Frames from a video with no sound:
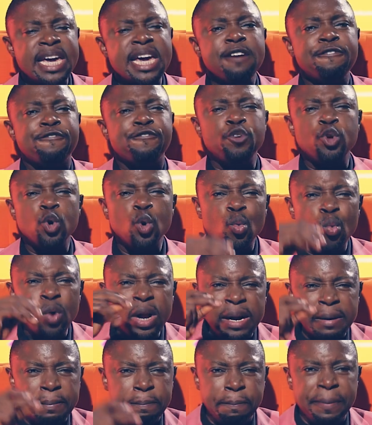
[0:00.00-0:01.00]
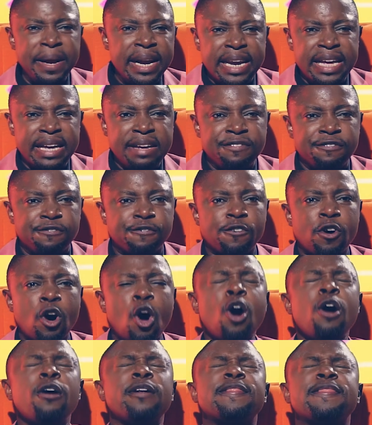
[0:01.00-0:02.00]
If you will believe,
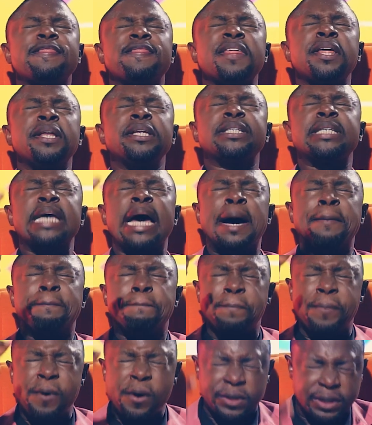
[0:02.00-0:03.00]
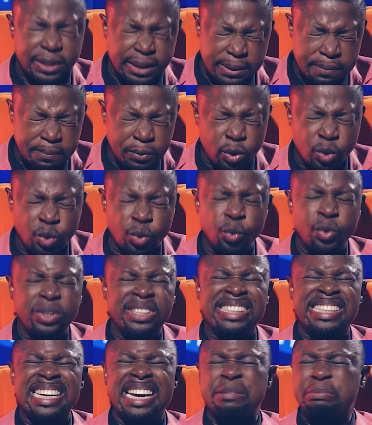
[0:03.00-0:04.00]
all things are possible to
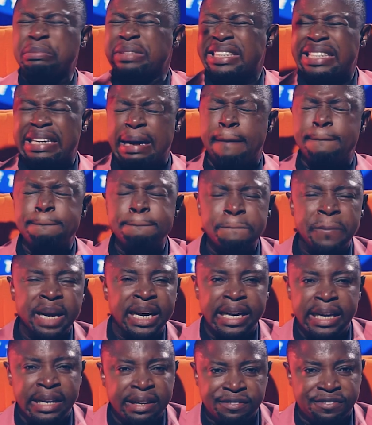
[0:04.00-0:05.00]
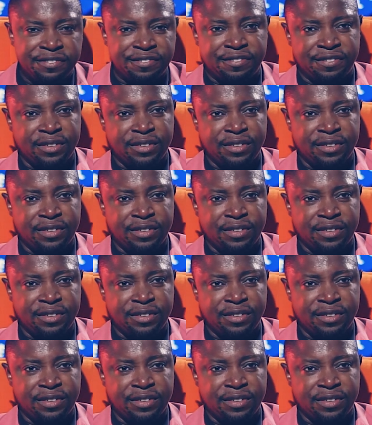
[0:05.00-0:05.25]
them that believe.